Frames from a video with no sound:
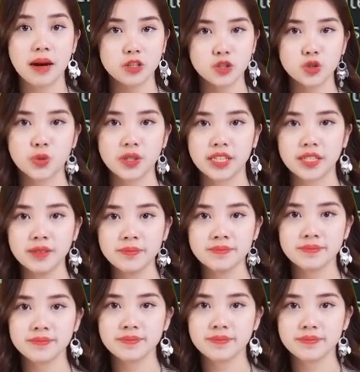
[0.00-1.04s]
They will be
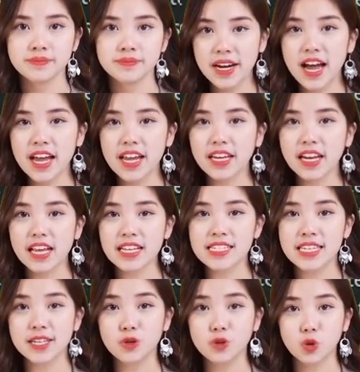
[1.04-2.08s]
smaller, but
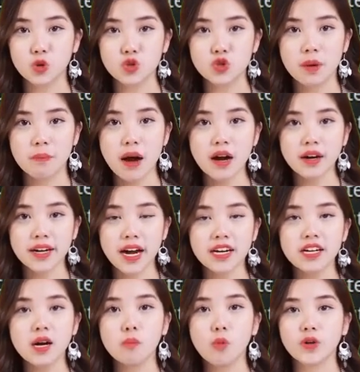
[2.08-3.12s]
you still need kind
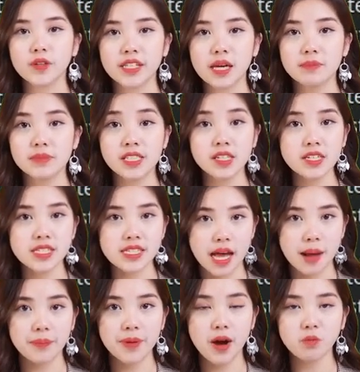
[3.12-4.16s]
of sensory
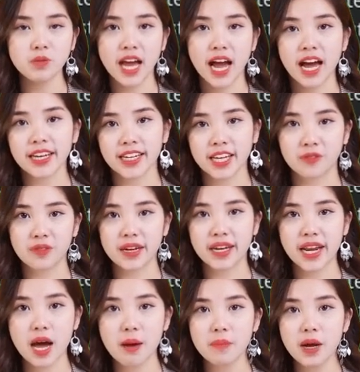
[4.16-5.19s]
deprivation and cover
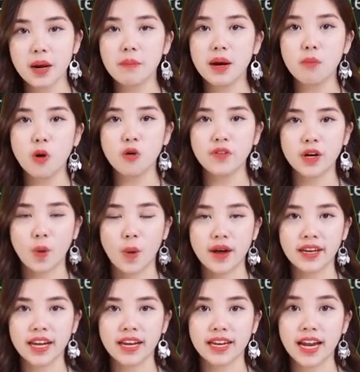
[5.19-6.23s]
most of the view
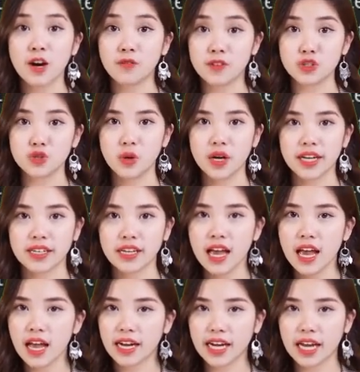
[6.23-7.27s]
field.
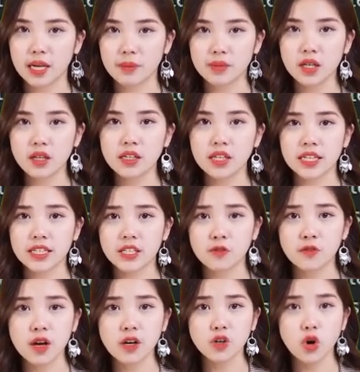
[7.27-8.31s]
So definitely
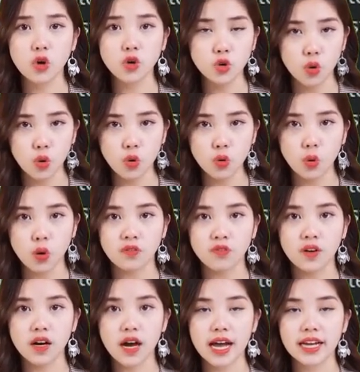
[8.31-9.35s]
larger than
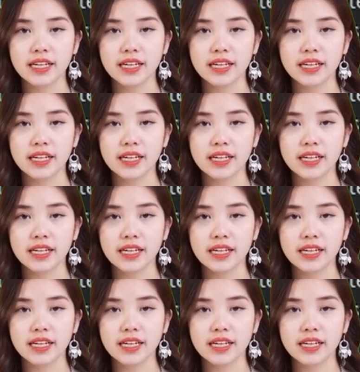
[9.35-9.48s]
sunglasses.